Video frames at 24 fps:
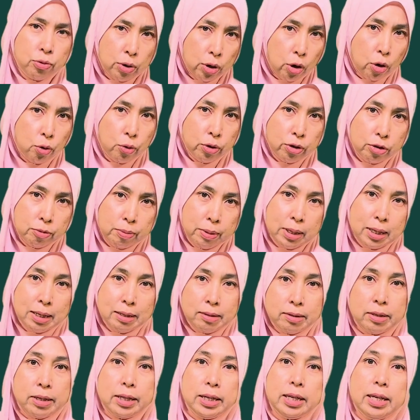will always be the
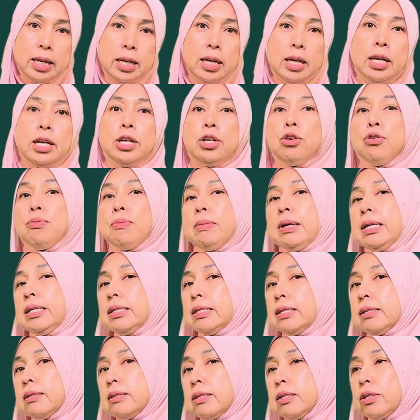3. You may
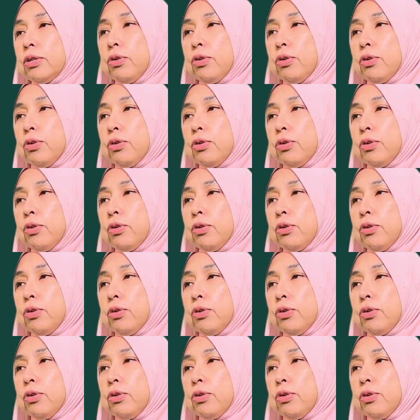just